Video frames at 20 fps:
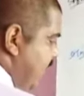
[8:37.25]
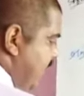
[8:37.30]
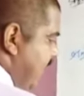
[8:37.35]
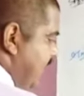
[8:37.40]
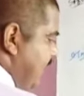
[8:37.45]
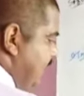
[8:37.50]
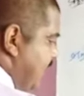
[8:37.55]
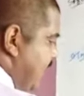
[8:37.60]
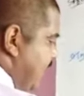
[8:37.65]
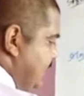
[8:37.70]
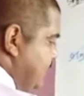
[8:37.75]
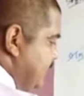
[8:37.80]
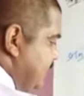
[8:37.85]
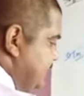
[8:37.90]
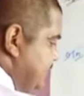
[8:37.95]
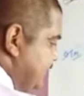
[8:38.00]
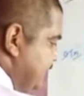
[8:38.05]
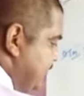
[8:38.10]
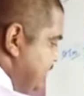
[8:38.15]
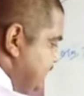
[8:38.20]
and
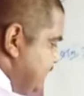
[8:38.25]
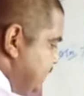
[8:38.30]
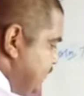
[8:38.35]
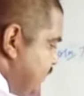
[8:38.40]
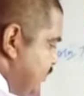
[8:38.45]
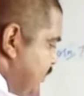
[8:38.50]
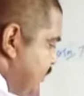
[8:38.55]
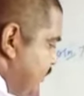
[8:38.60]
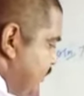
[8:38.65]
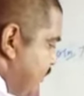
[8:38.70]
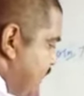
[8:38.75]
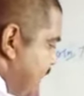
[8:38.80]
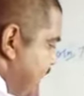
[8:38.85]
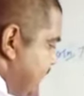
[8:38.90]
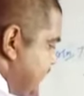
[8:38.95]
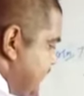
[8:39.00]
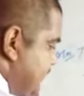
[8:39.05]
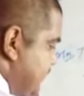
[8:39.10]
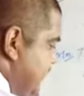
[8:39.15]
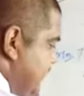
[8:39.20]
largest is
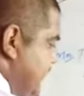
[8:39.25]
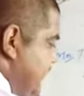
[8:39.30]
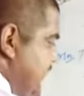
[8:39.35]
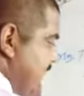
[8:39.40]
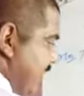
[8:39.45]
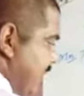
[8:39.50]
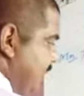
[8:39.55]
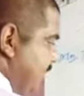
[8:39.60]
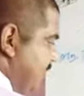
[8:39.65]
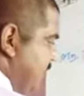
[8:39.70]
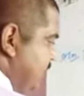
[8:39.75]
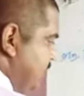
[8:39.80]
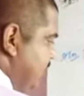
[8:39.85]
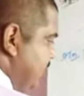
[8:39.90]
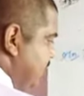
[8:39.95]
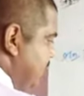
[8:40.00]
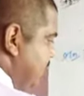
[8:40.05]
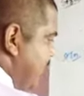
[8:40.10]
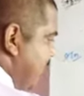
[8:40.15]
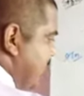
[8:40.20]
0.67,
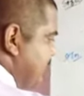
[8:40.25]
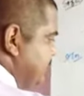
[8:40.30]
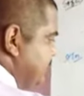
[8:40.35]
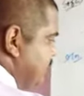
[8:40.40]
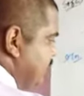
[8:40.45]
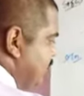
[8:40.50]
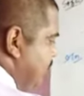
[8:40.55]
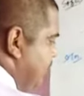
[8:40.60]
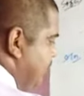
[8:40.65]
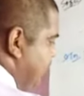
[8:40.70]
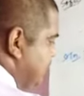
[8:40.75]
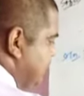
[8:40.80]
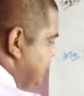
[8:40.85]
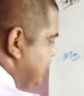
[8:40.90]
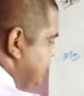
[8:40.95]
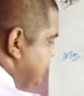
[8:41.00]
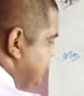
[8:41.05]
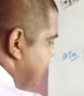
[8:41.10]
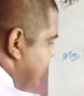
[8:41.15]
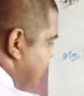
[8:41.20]
and
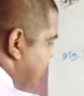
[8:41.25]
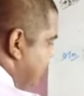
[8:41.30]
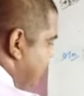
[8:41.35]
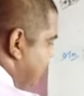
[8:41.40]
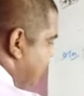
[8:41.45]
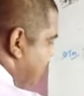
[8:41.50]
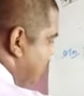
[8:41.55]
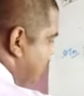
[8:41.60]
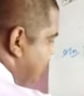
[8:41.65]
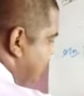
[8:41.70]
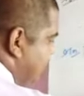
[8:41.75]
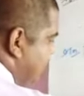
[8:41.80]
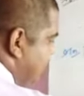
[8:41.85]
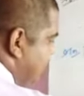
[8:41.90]
0.67 of